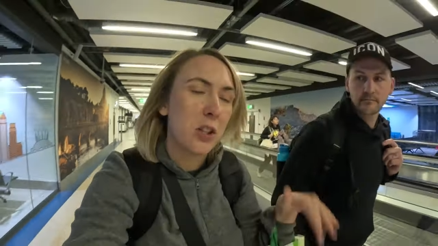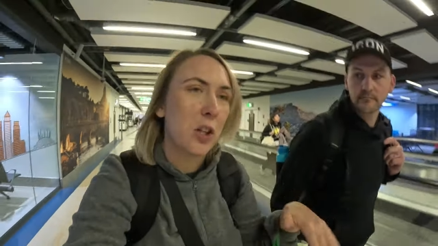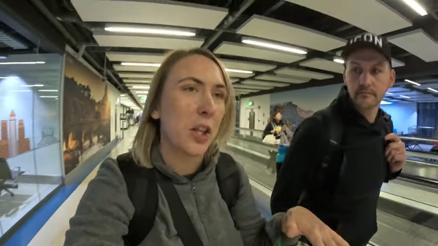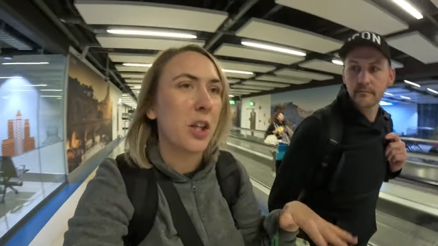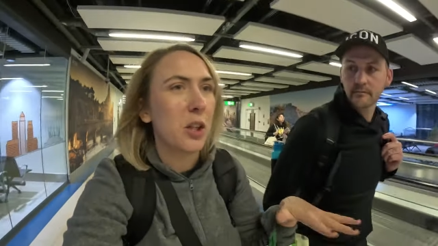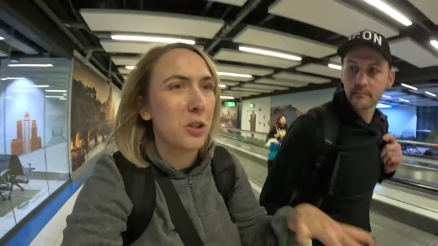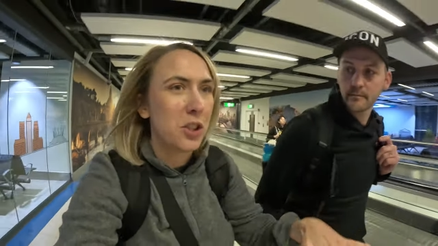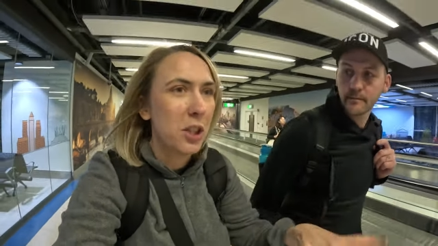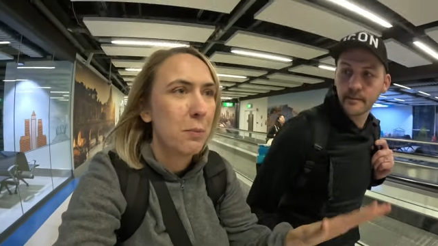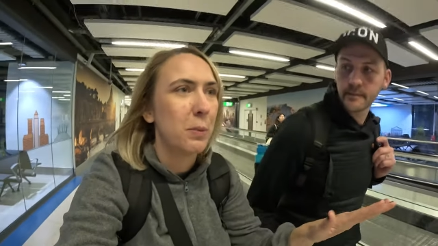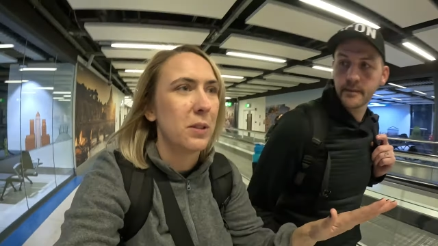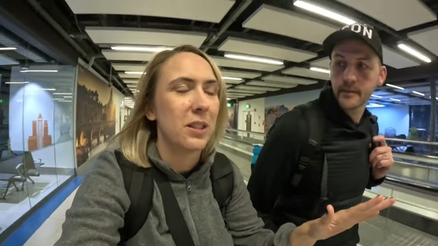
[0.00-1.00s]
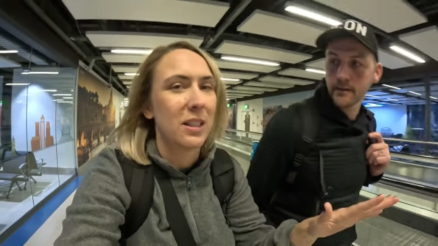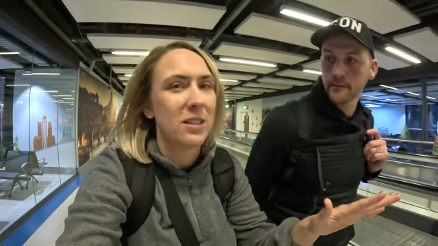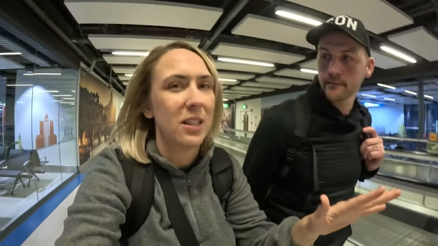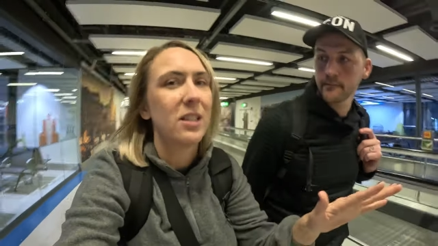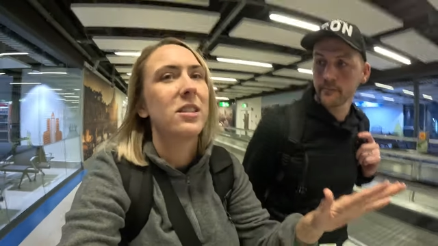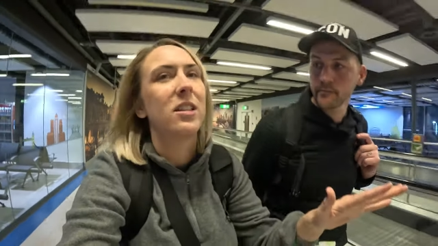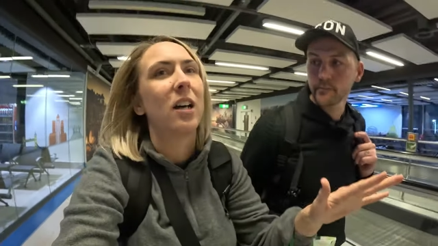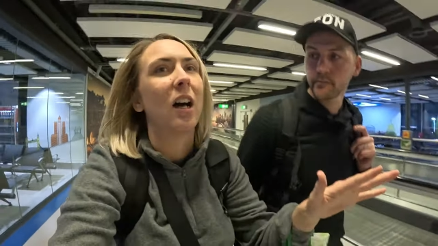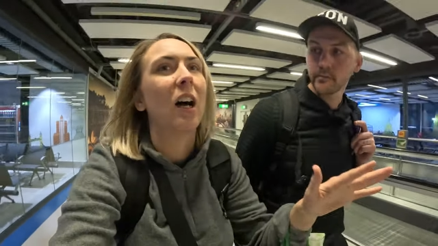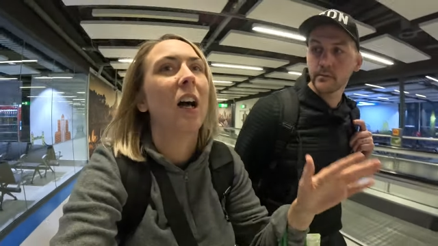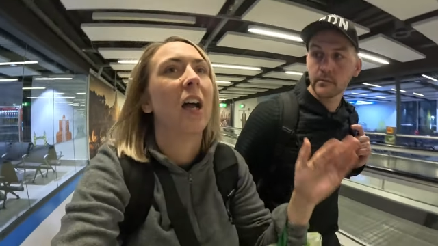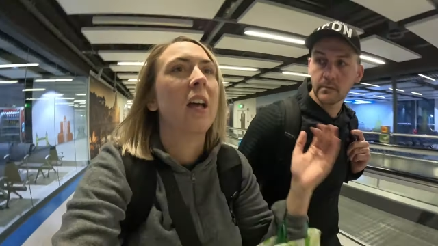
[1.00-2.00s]
Speaker 1: to like go cheaper to get to
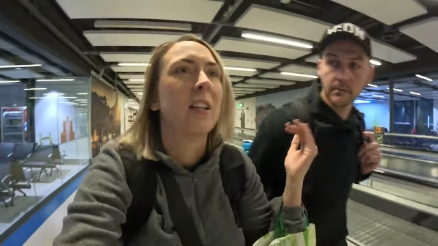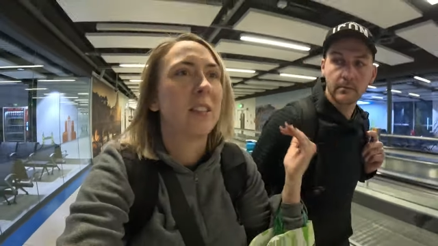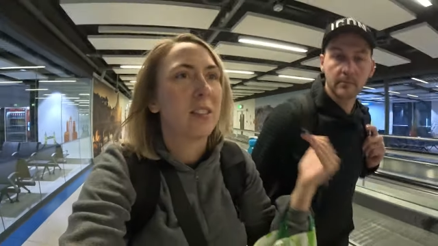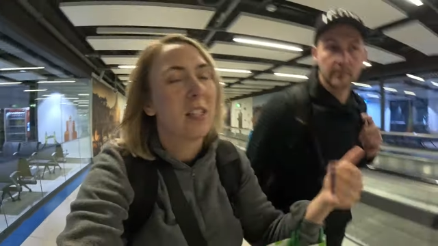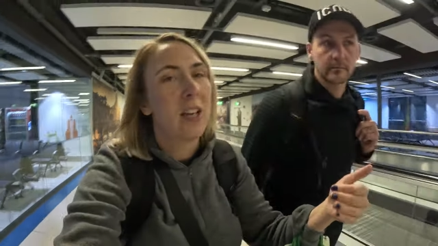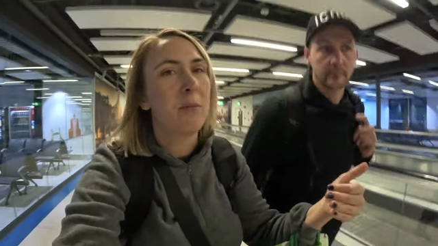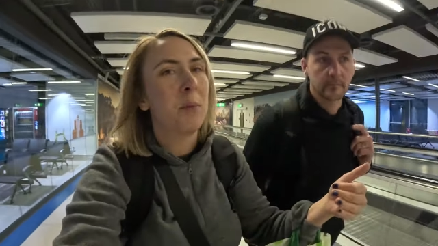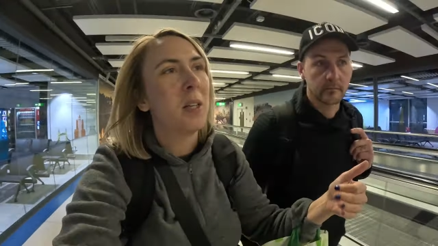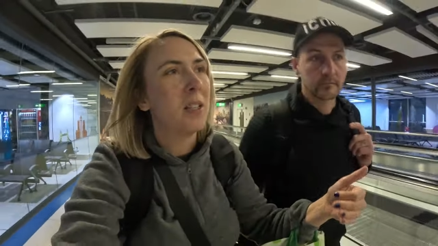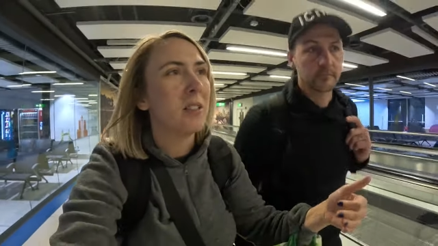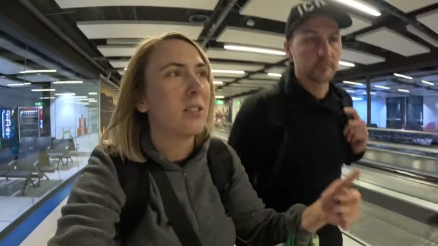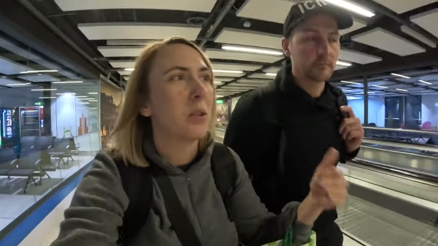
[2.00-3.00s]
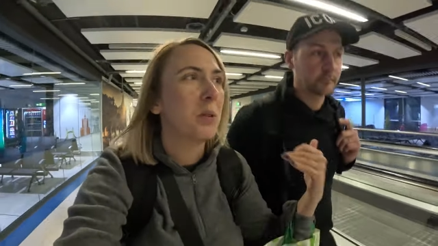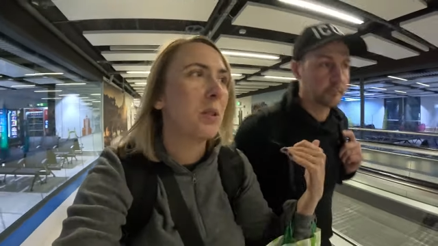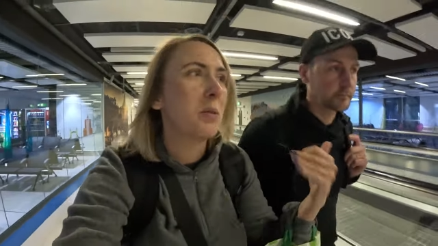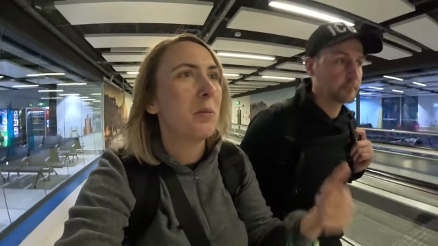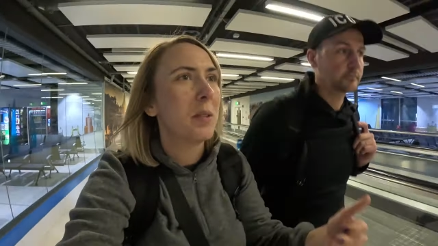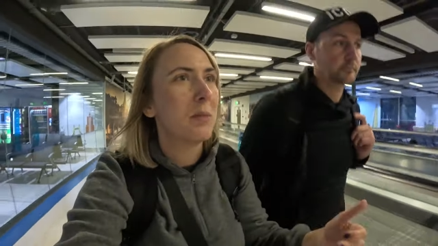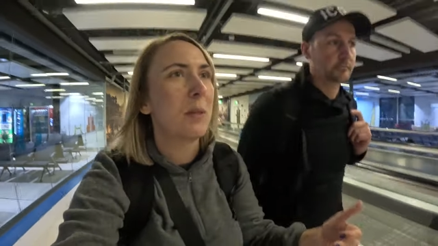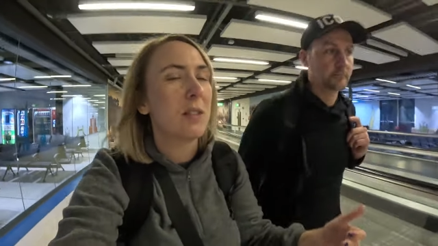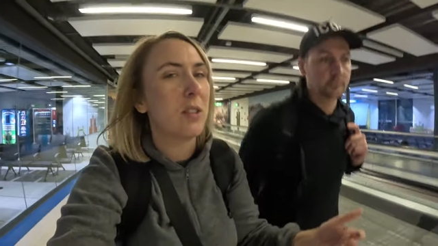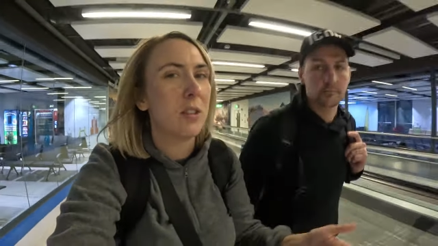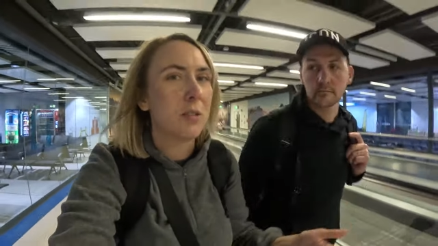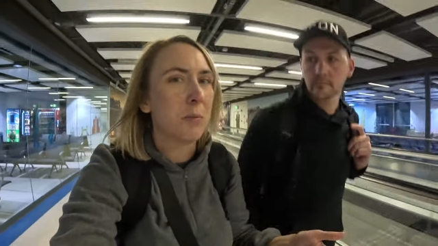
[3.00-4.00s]
India to save money. So we don't want to be
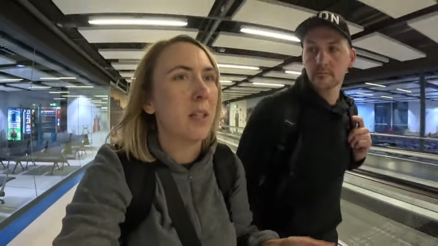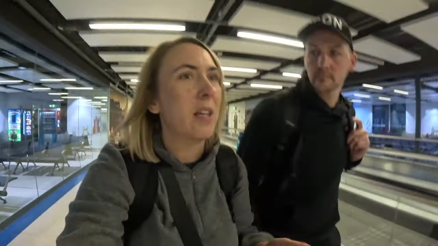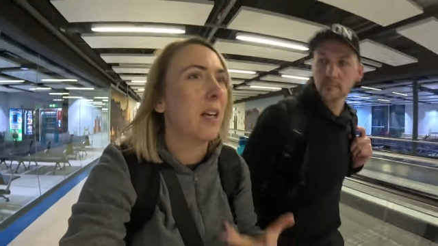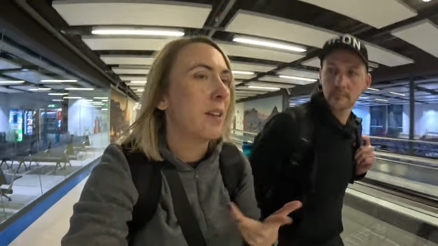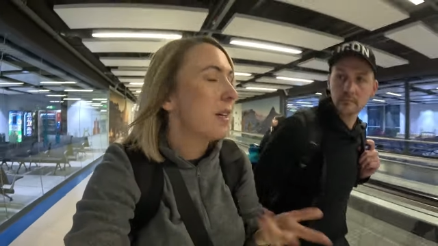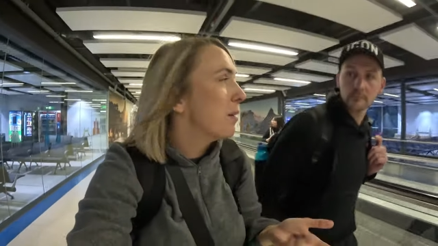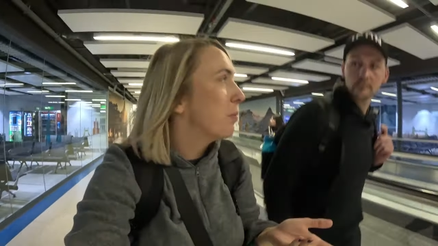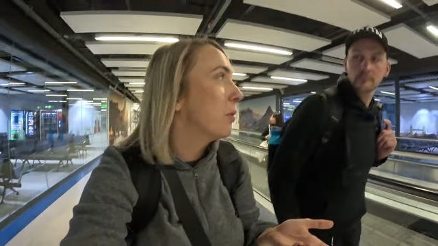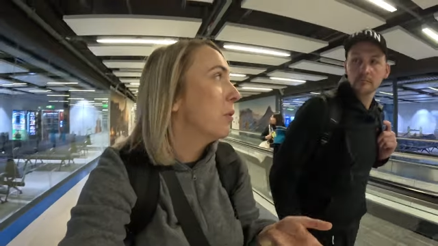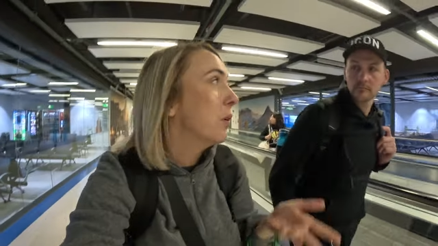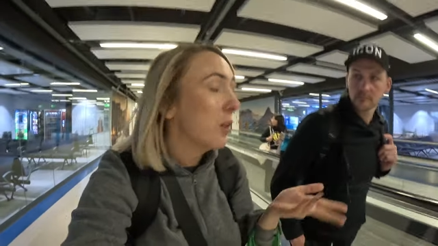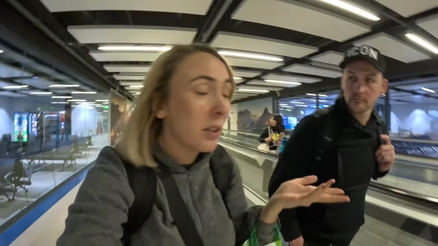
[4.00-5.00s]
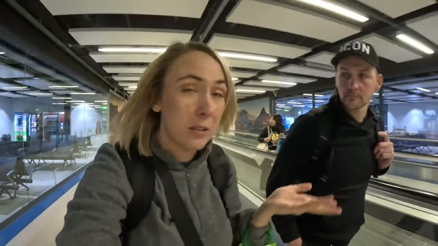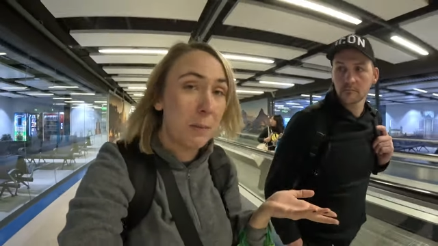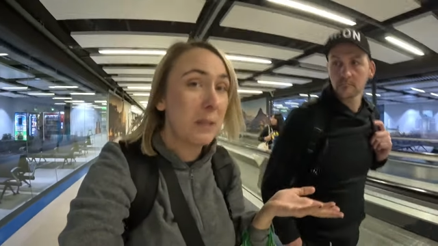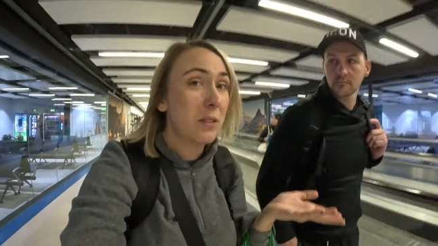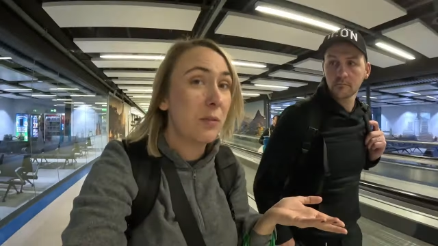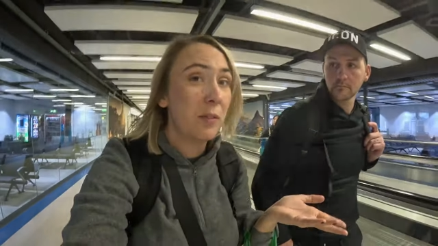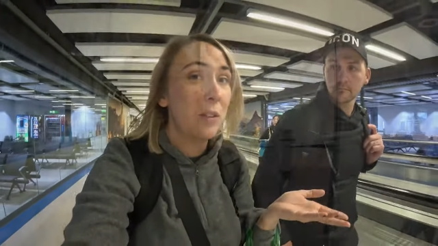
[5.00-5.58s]
spending loads of money at the airport on expensive